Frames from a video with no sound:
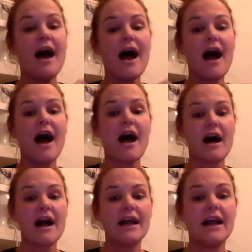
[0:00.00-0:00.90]
I
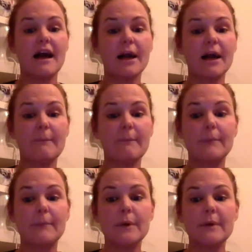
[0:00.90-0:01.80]
like
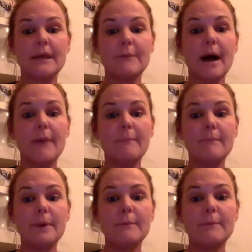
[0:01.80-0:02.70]
Bumblebee,
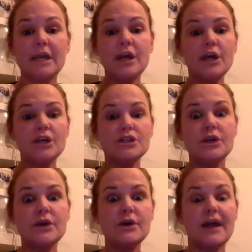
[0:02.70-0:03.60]
Bumblebee
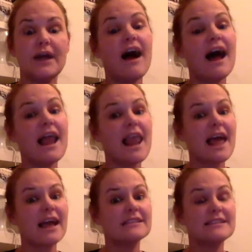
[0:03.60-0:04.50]
Tuna. I like a
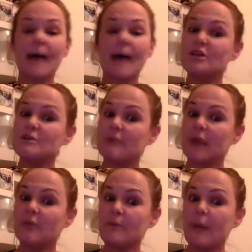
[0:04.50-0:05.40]
sandwich made with
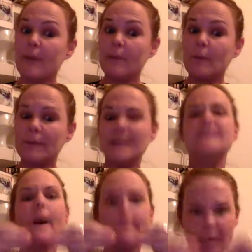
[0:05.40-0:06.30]
bumblebees.
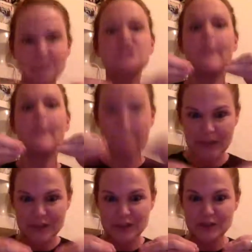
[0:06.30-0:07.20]
Munch,
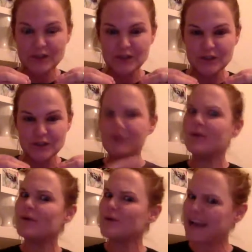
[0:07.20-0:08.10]
munch.
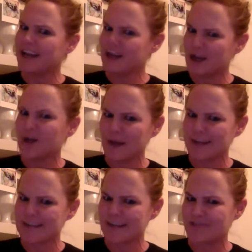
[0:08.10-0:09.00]
Really good. Well
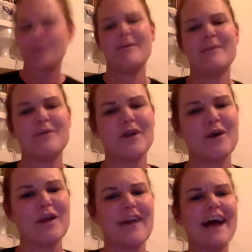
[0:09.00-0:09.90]
done for remembering all of
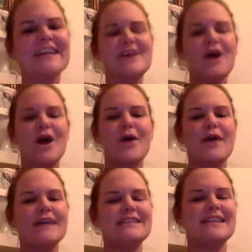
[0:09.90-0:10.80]
that.
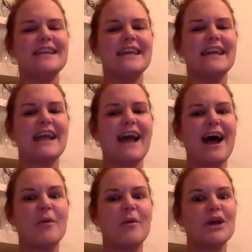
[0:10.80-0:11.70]
Ready, and we're
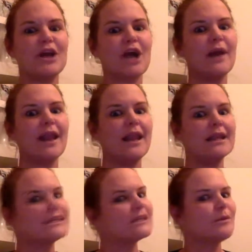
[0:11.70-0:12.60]
going to go a
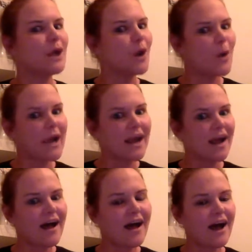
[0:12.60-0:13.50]
little bit
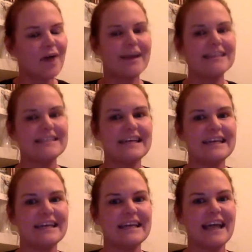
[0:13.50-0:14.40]
quicker.
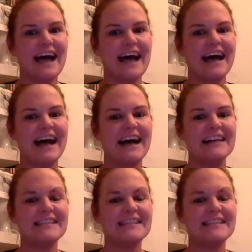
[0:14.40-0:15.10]
Ready, and